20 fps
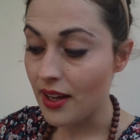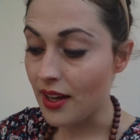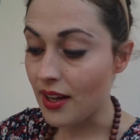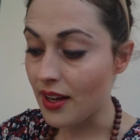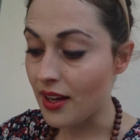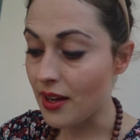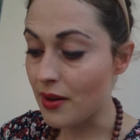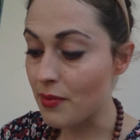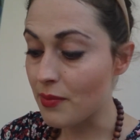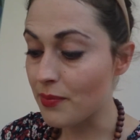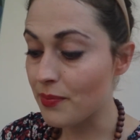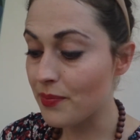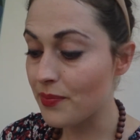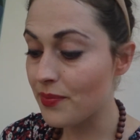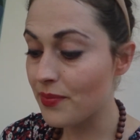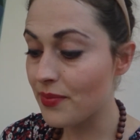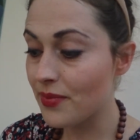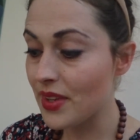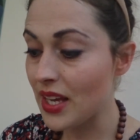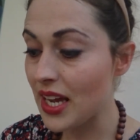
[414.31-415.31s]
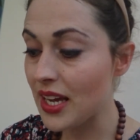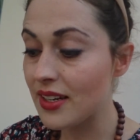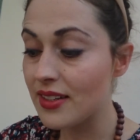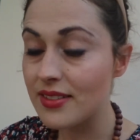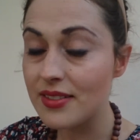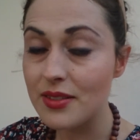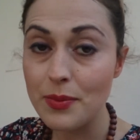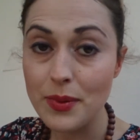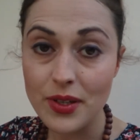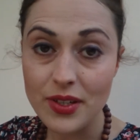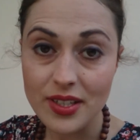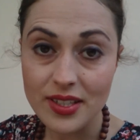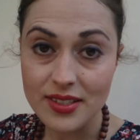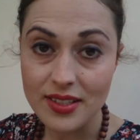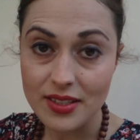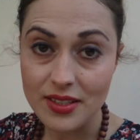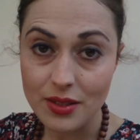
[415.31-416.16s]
and to be honest,